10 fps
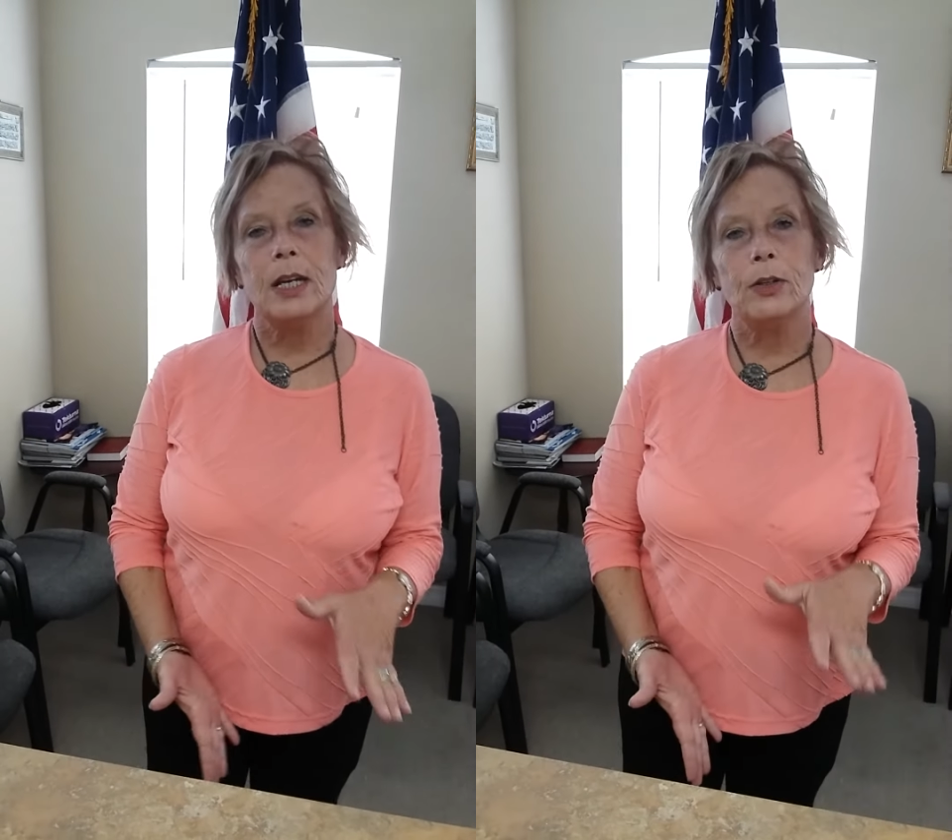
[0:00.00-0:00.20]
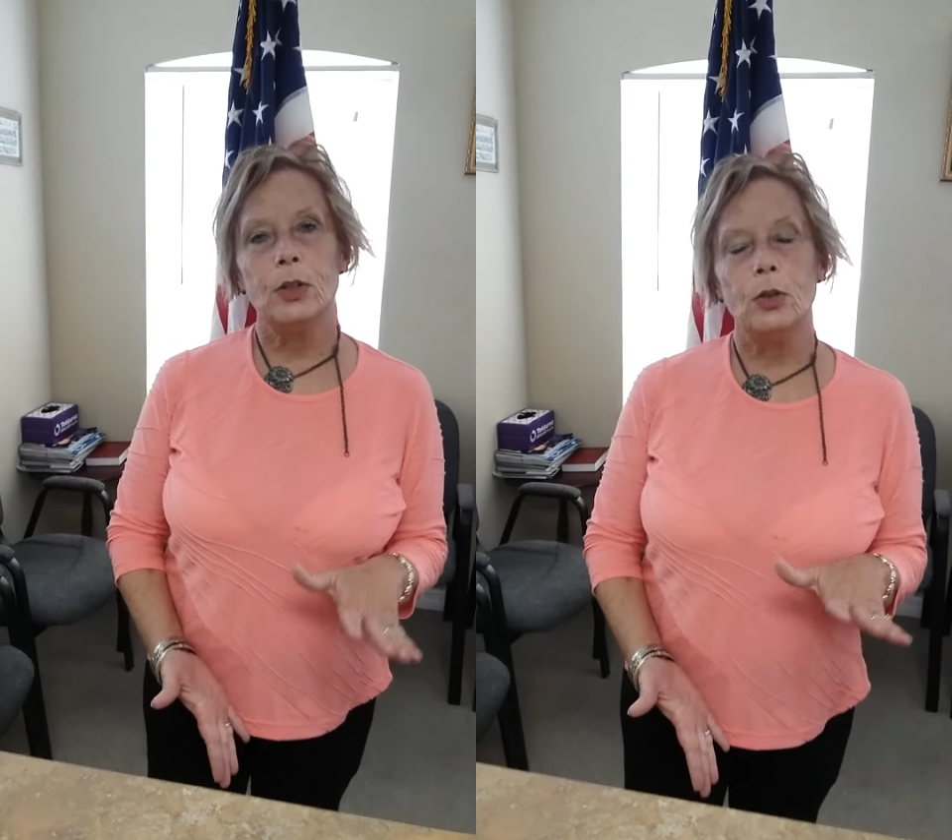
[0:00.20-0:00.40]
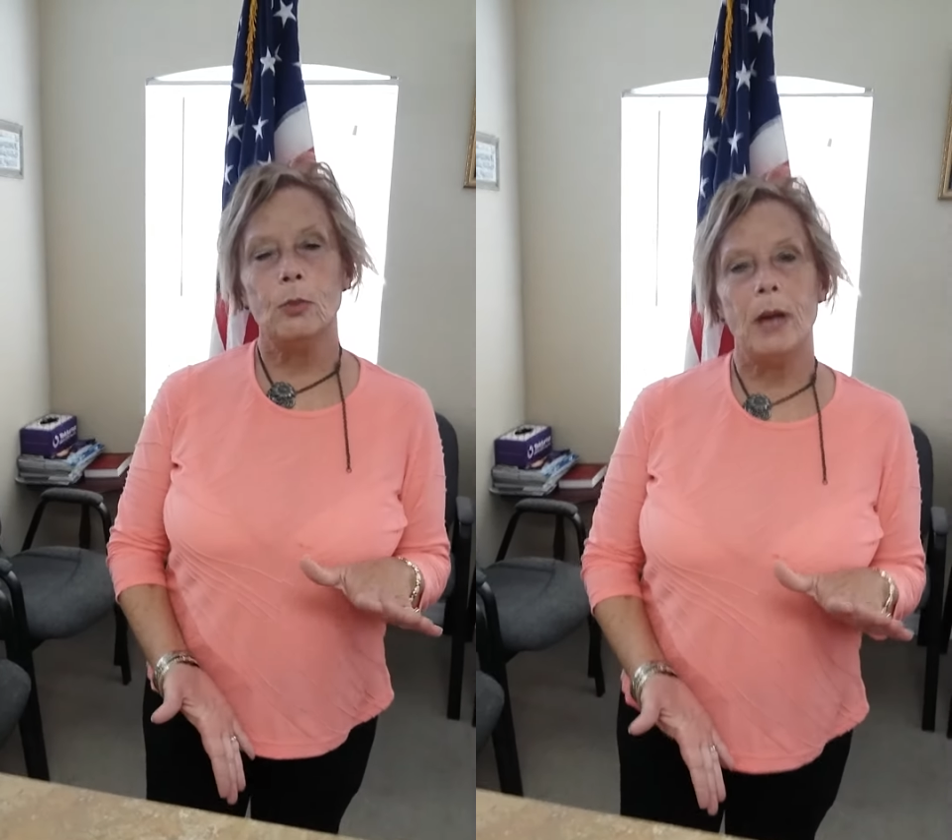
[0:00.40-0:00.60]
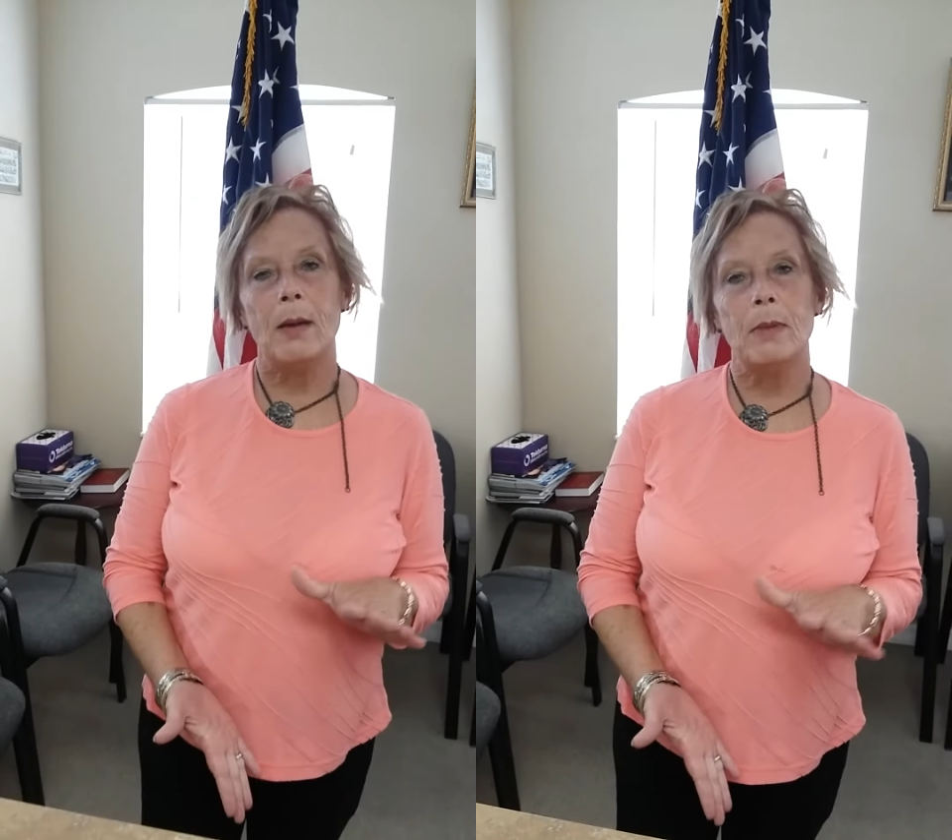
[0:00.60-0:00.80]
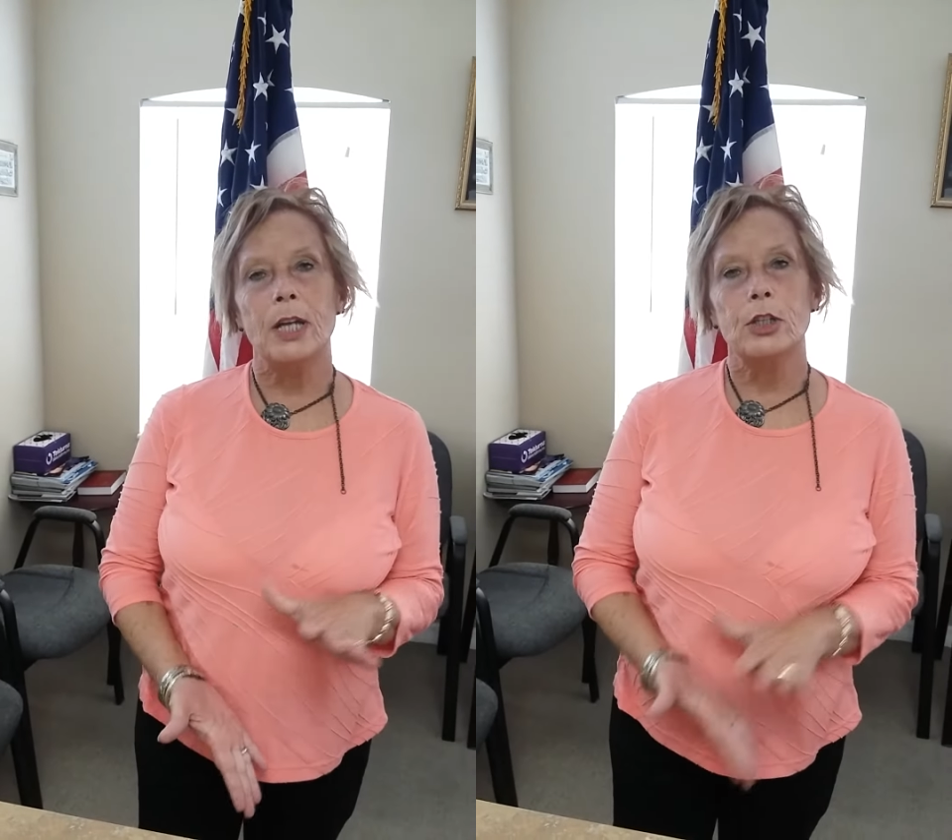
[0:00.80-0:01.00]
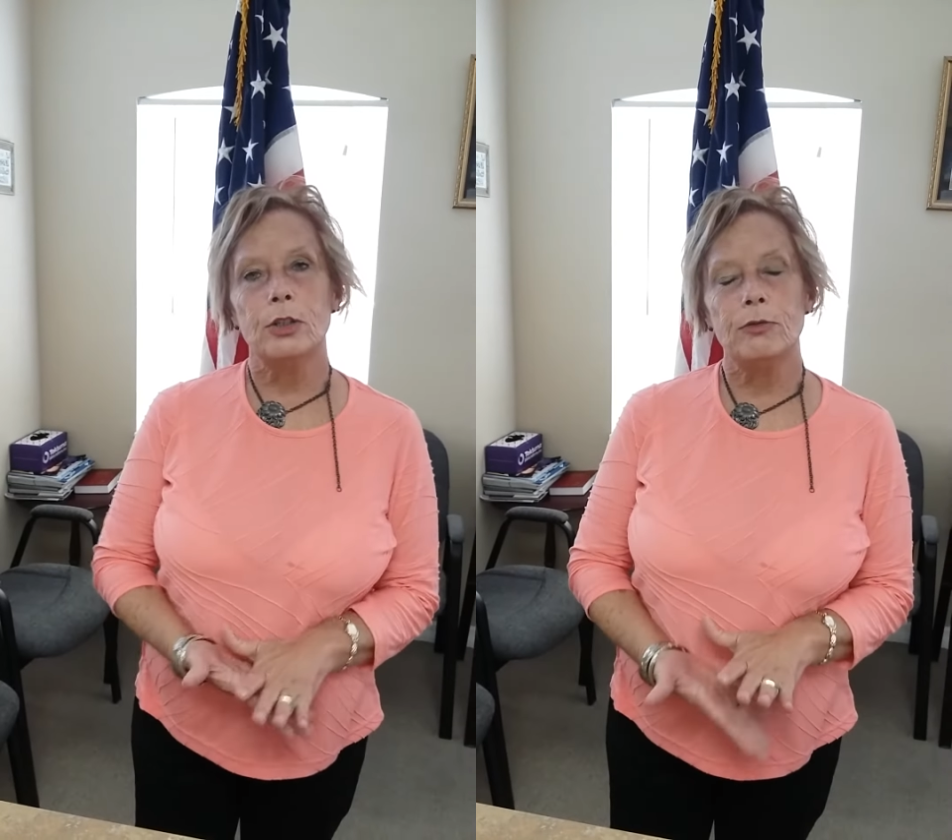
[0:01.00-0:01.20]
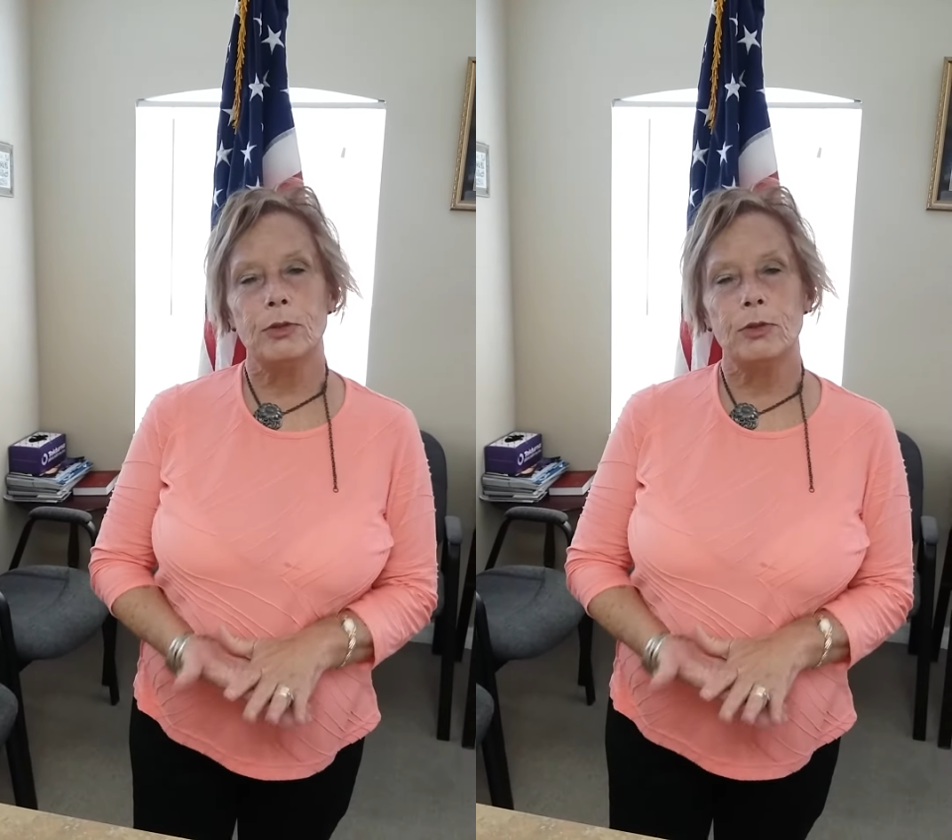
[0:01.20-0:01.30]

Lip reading: tell you about my good